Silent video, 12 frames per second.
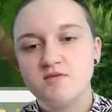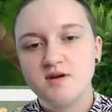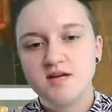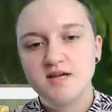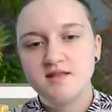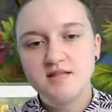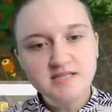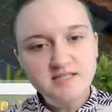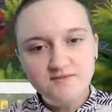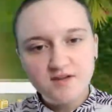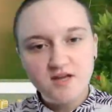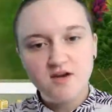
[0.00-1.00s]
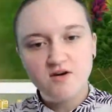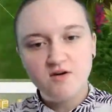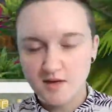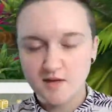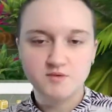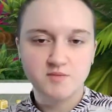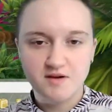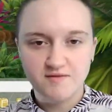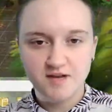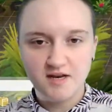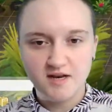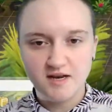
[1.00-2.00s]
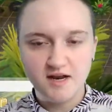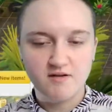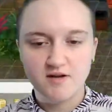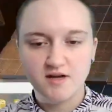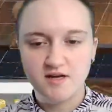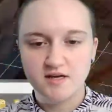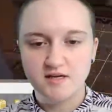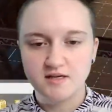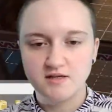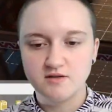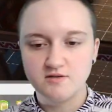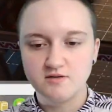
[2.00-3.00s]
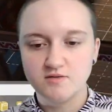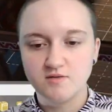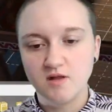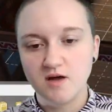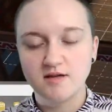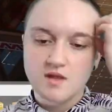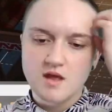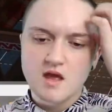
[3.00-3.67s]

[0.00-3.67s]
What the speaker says: In this video, I was renovating an area in Sulani.